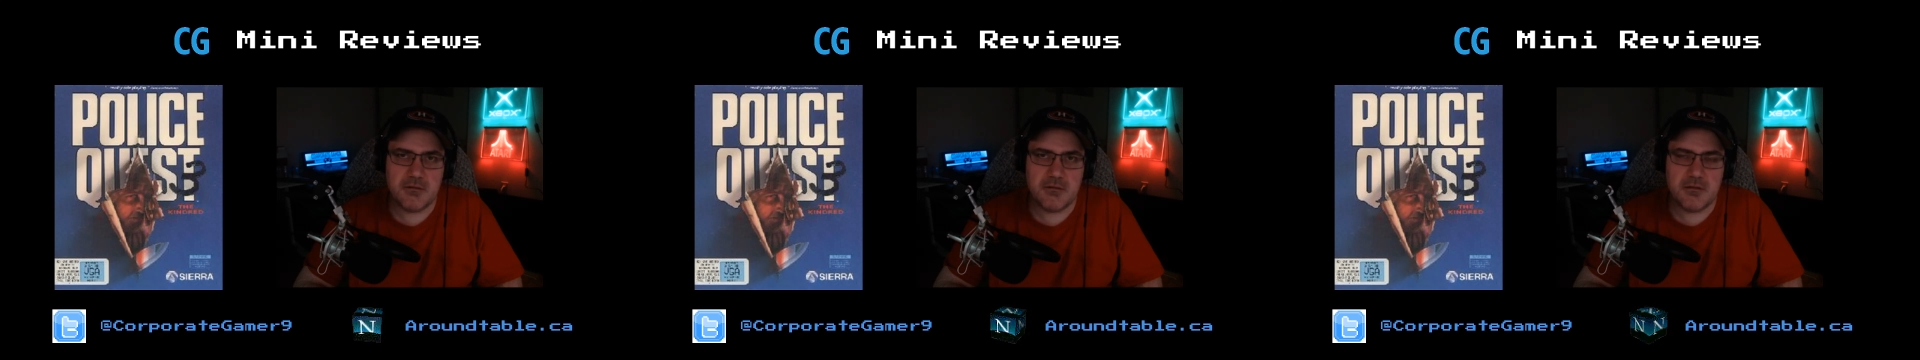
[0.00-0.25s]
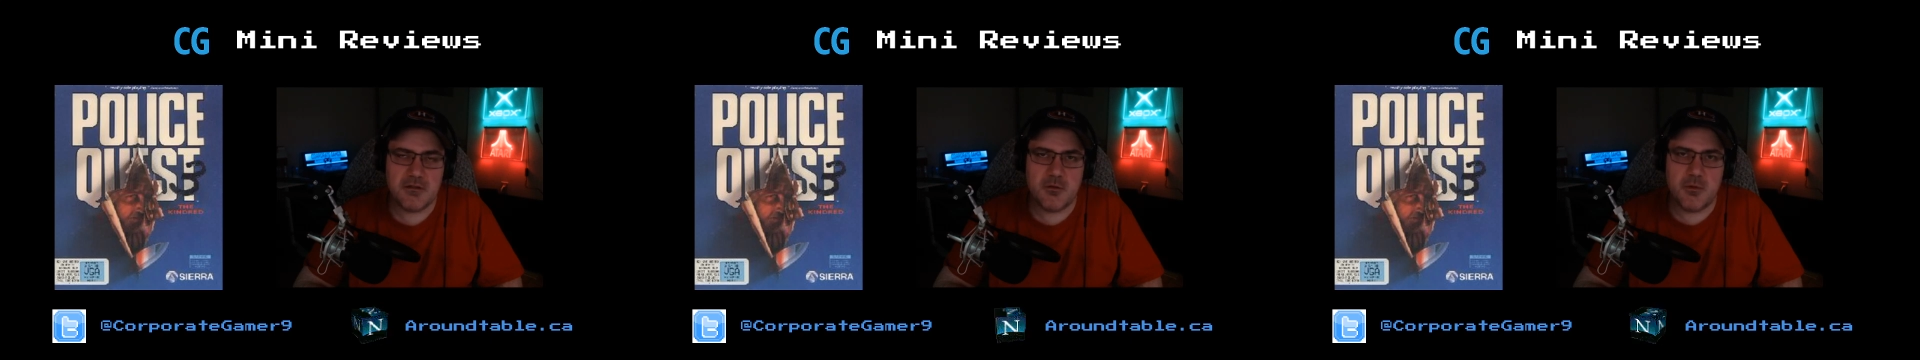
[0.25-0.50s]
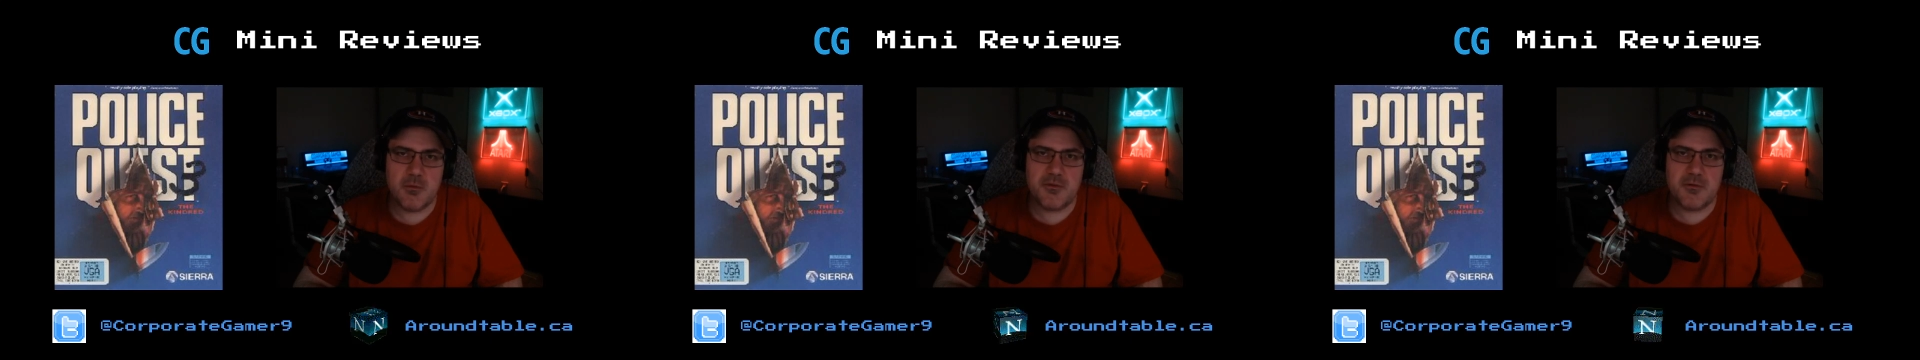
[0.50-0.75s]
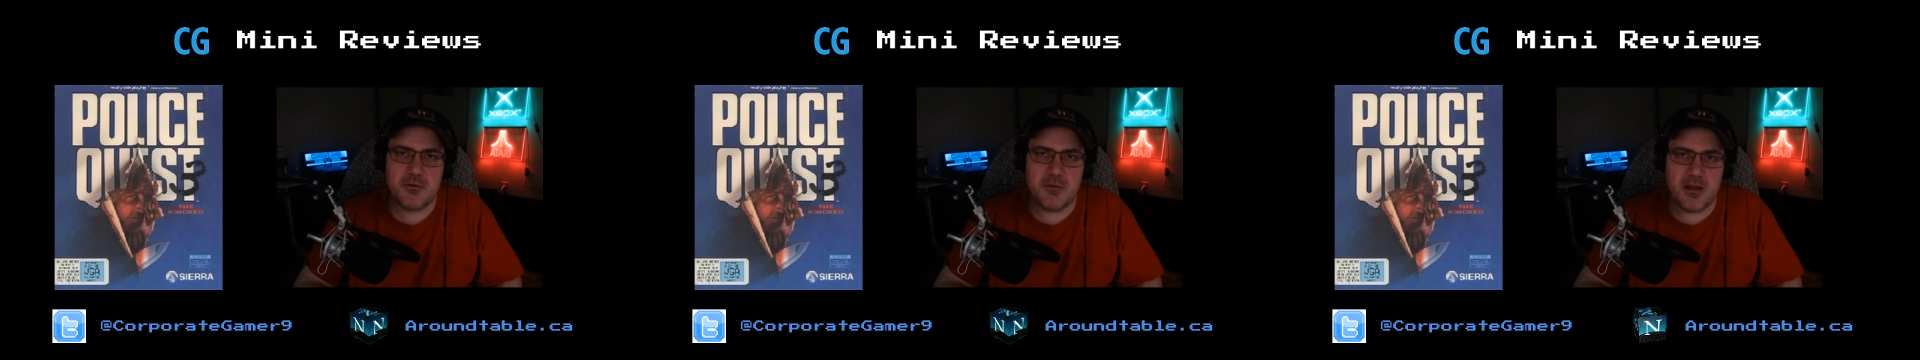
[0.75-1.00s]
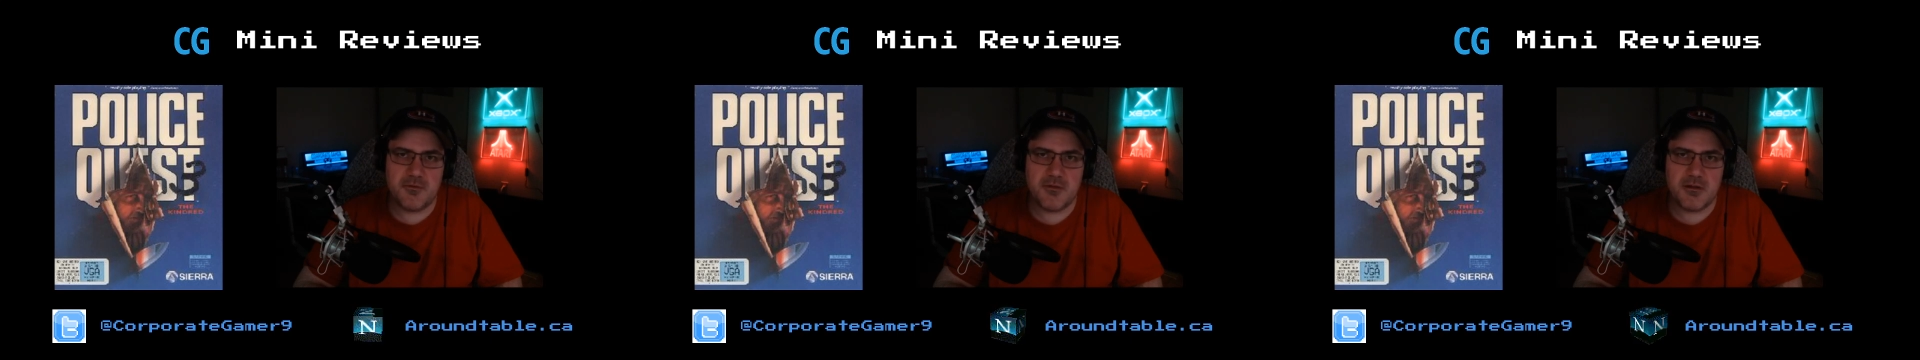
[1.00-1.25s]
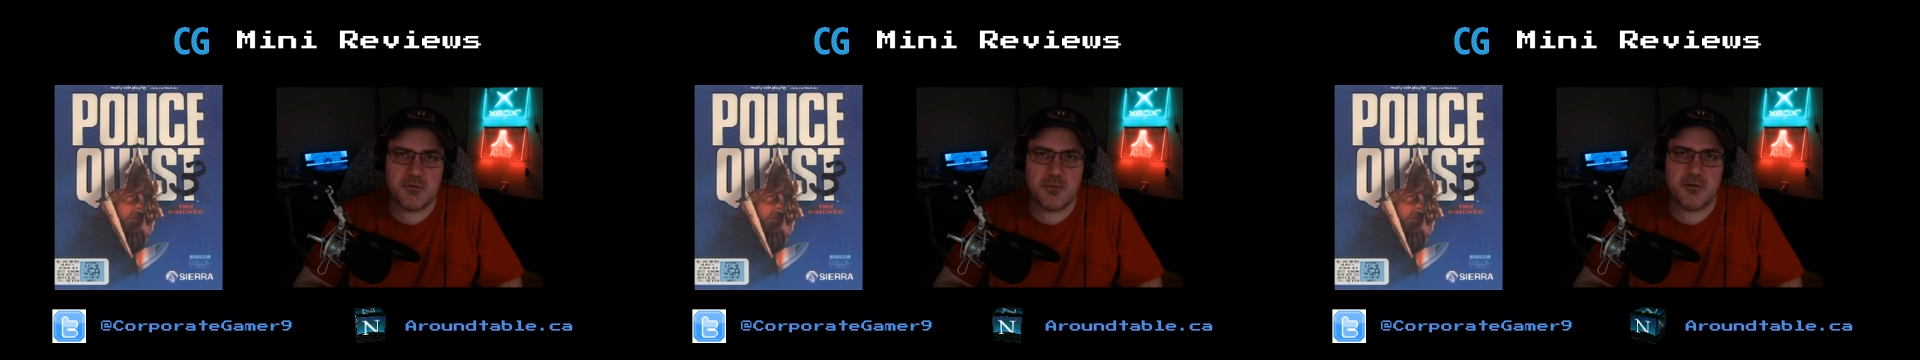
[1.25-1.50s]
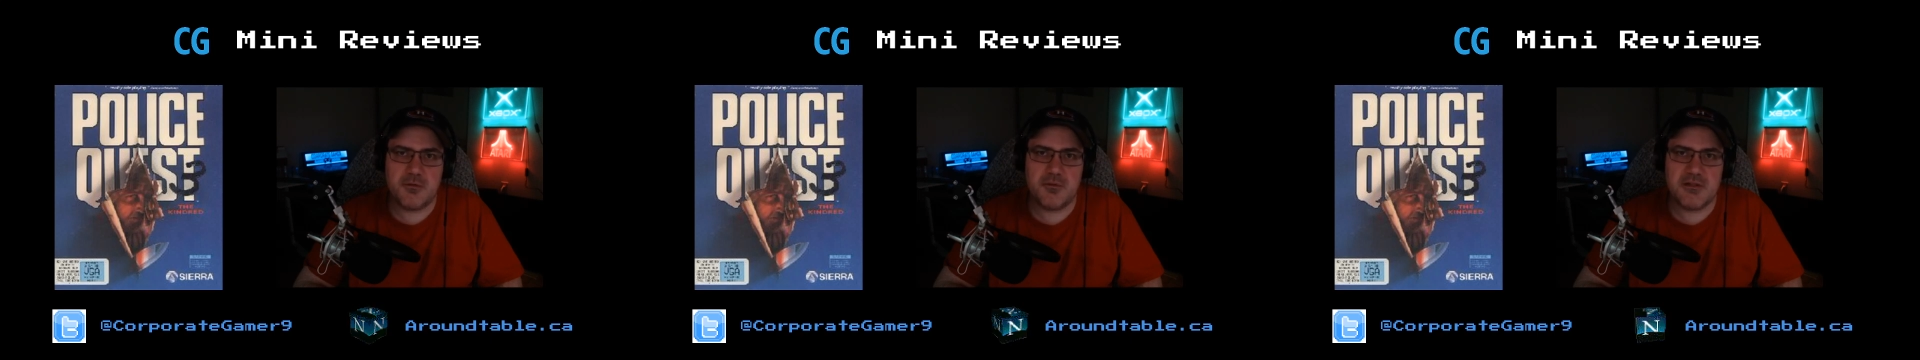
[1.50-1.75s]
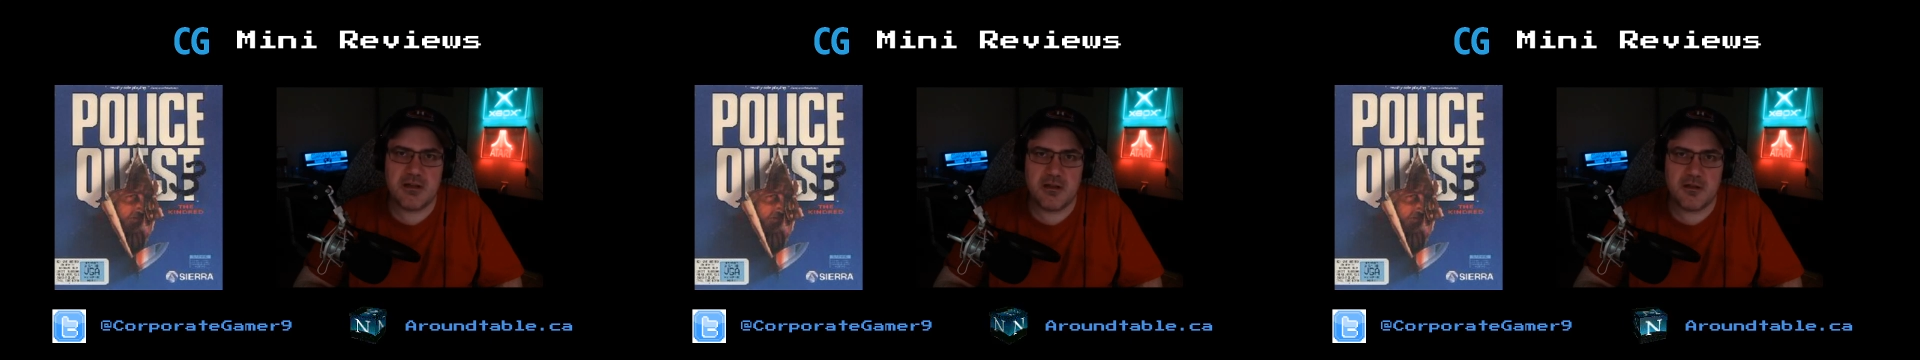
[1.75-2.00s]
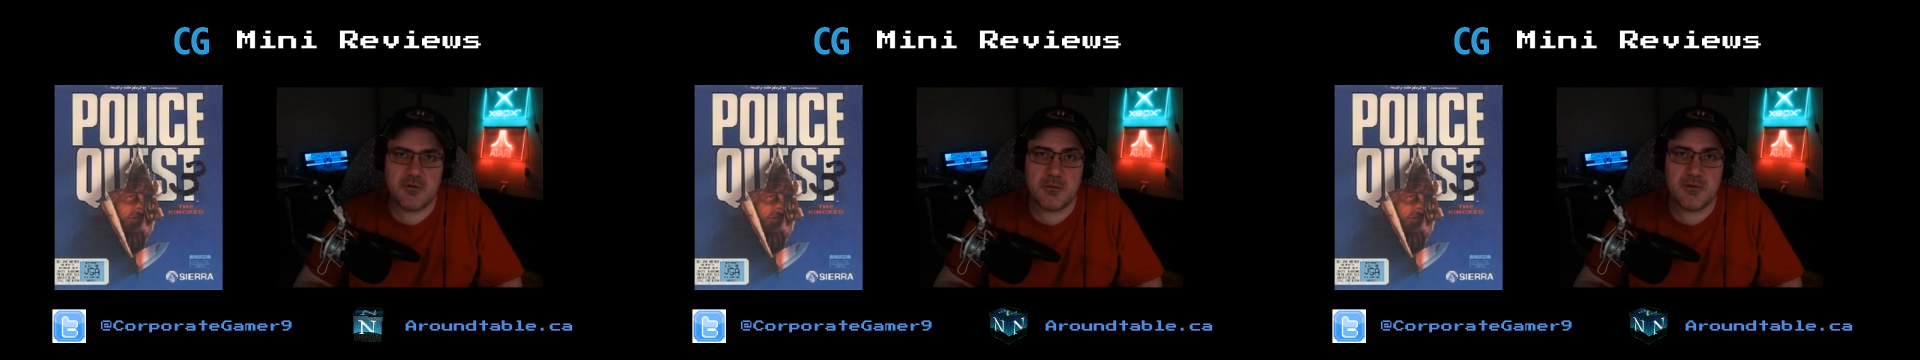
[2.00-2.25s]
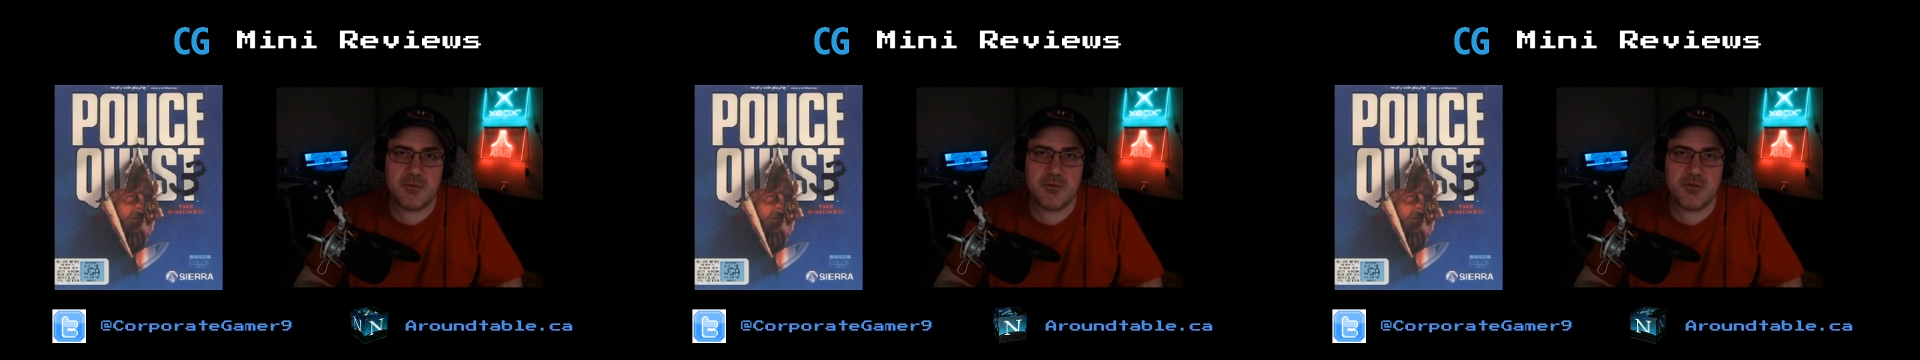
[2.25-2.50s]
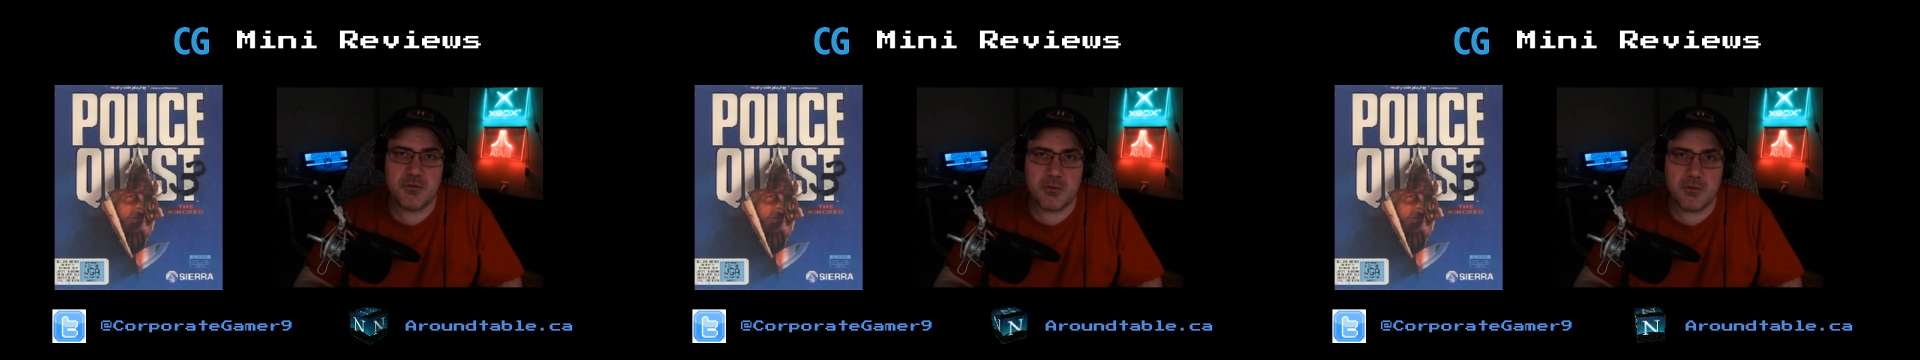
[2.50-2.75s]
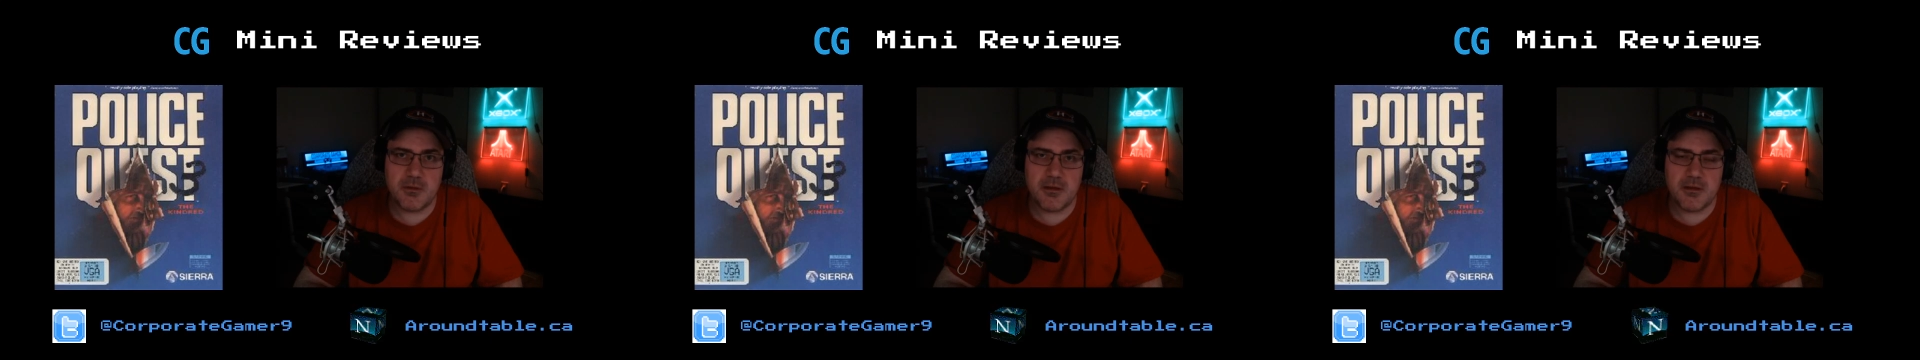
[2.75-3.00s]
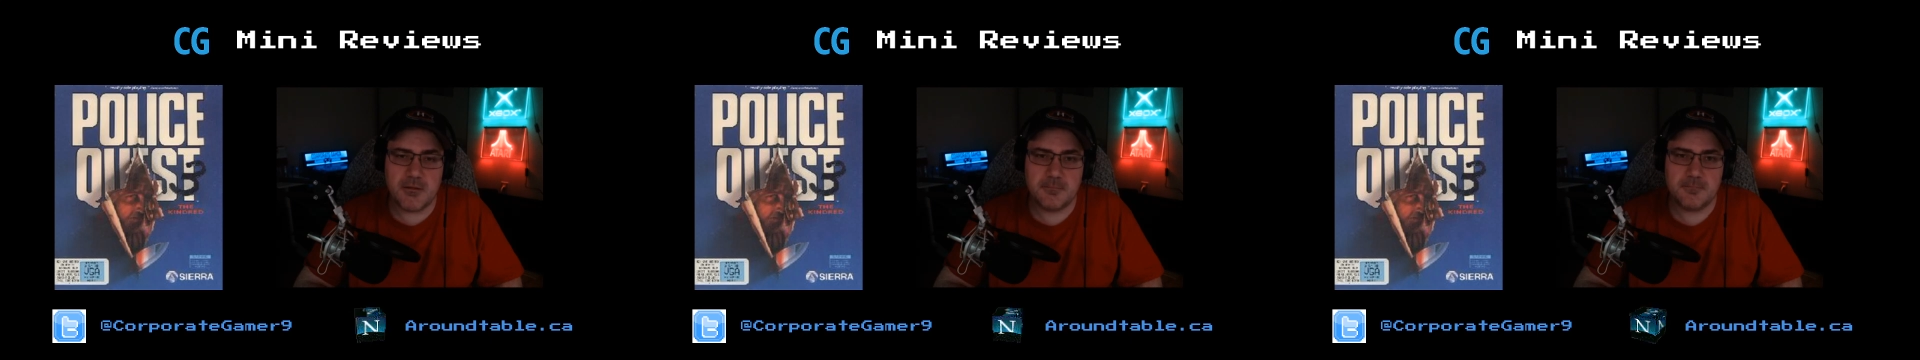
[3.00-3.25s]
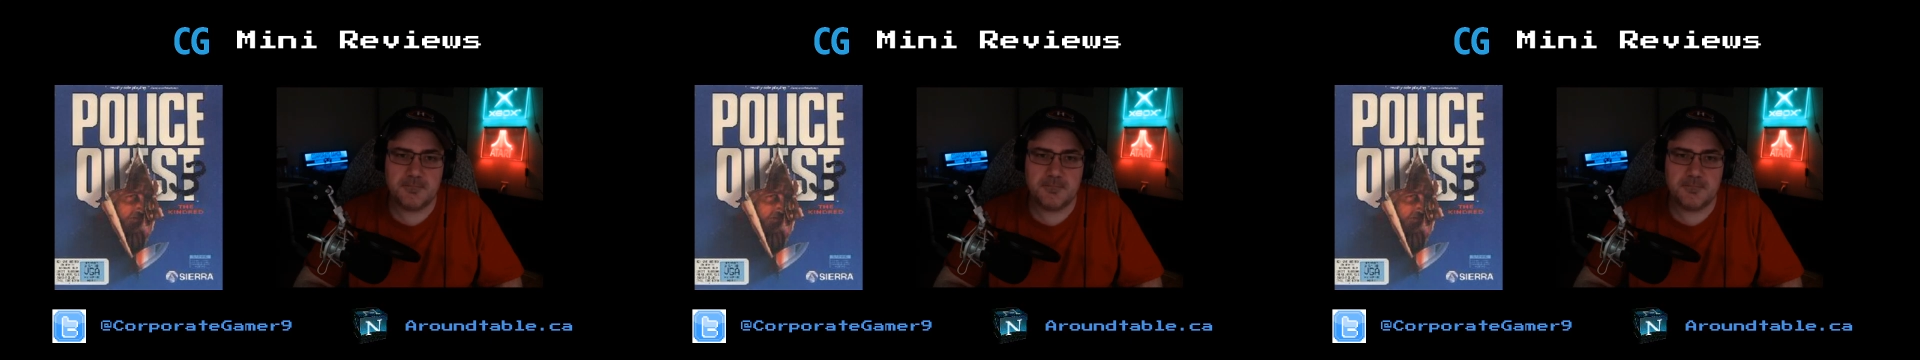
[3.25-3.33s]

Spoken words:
So we went through the graphics, went through sounds, went through storyline.